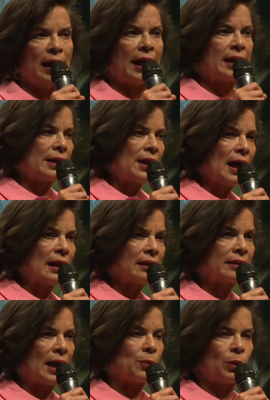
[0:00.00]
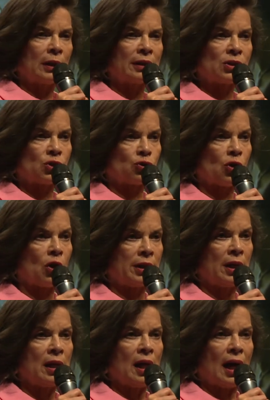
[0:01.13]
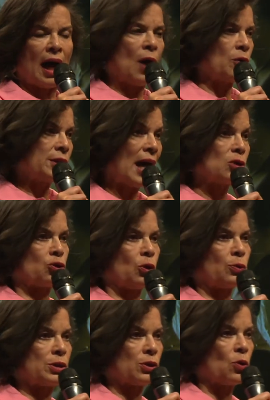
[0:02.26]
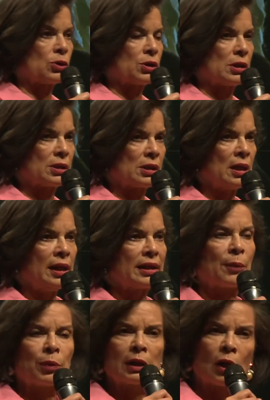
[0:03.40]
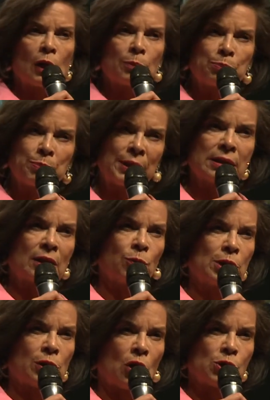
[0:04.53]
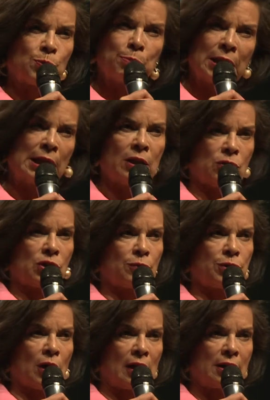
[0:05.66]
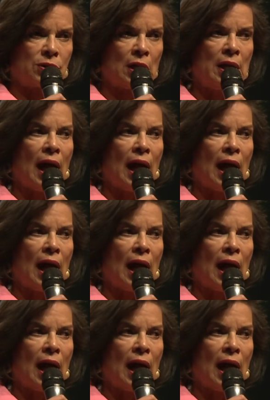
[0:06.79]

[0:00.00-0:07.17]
a canal that will destroy our natural resources, that will cost billions of dollars,